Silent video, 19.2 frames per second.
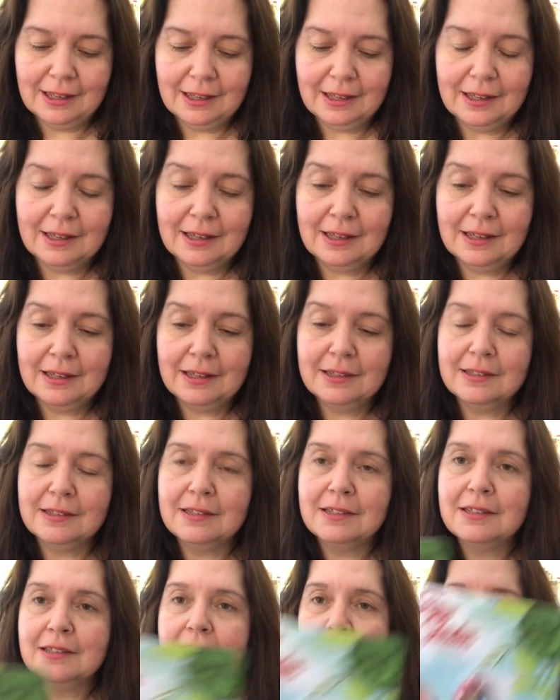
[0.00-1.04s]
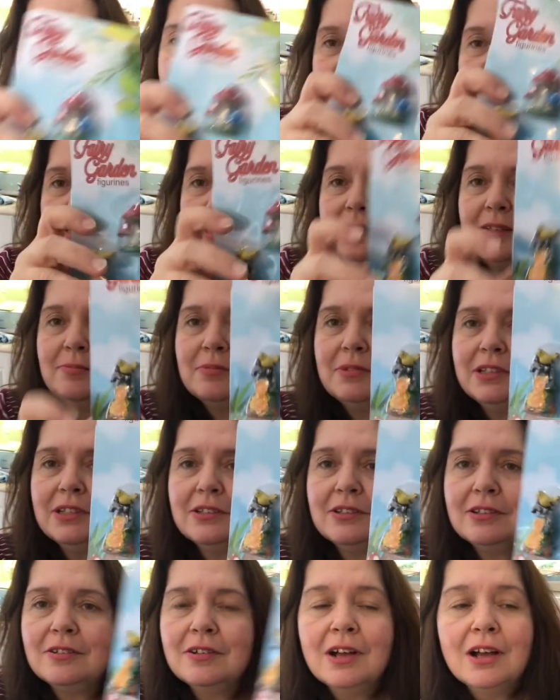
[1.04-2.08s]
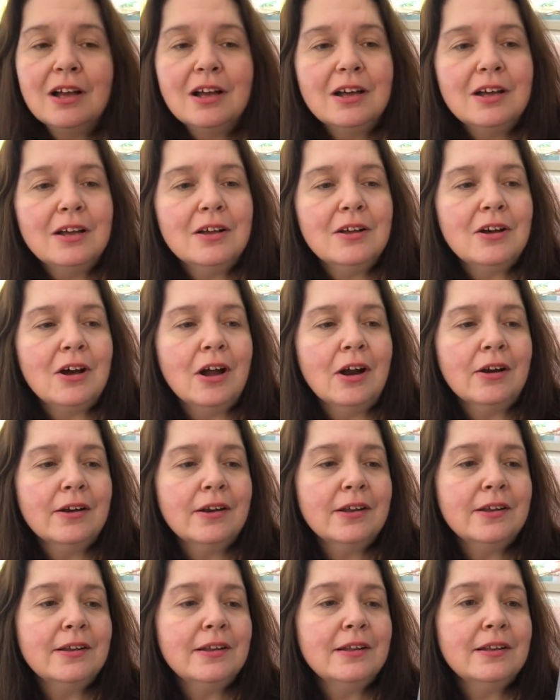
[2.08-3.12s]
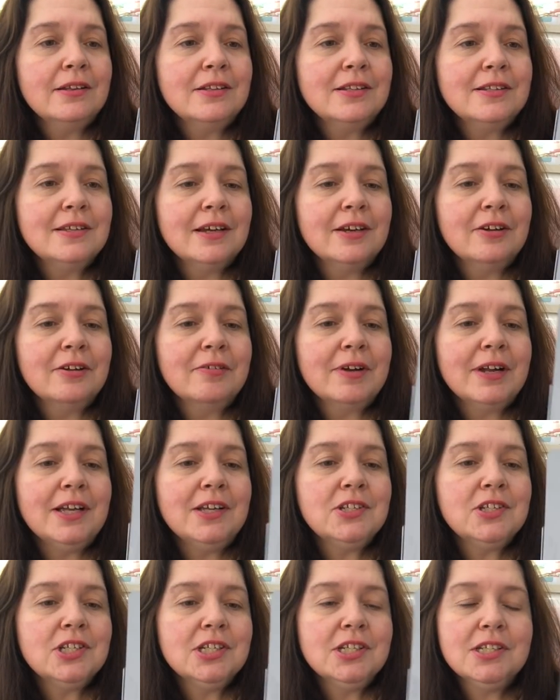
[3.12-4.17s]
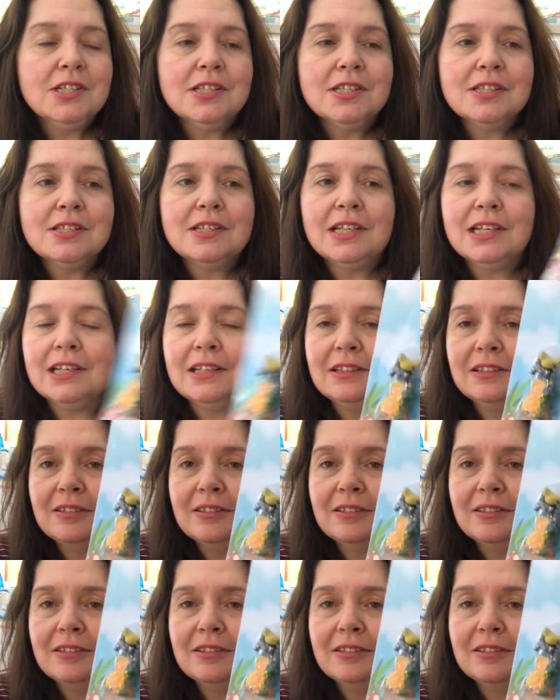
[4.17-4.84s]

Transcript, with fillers: and some little garden decorations like